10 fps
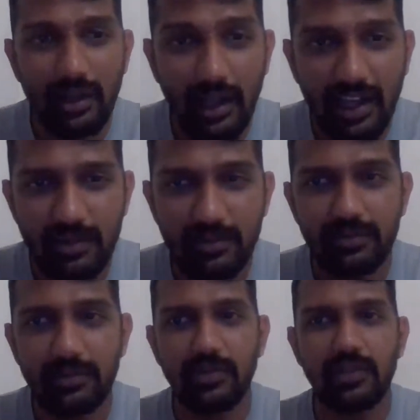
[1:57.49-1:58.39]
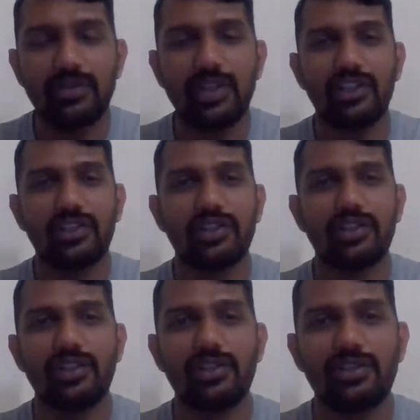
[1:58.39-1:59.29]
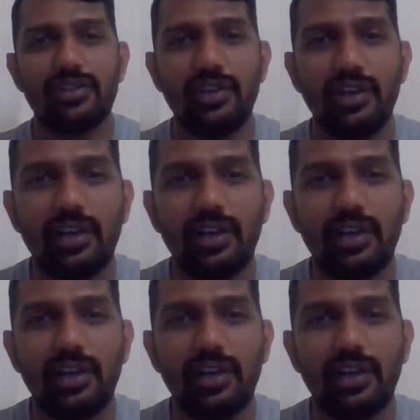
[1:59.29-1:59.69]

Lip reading: time doing the justice,